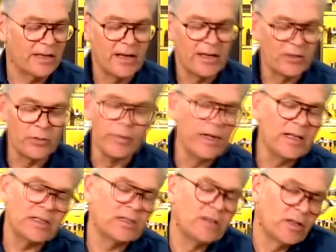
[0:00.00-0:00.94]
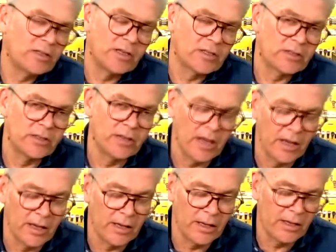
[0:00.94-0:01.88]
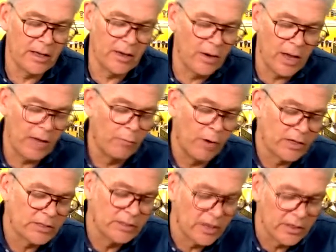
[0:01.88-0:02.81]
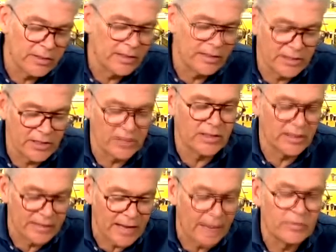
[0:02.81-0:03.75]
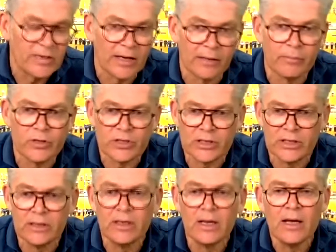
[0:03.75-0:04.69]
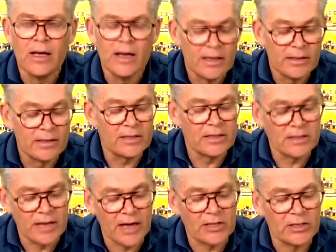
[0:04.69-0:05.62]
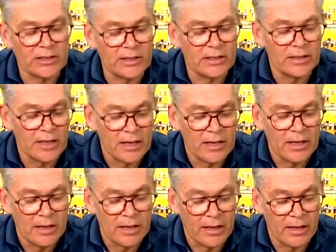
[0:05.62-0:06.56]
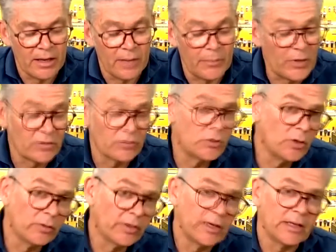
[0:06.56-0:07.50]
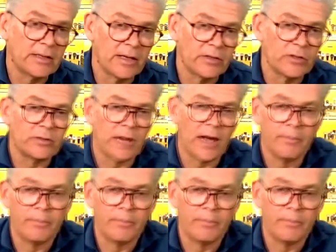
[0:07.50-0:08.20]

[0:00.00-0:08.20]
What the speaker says: to me, this is not just a watch, not just a time-telling machine. This is actually a piece of jewelry that tells you time.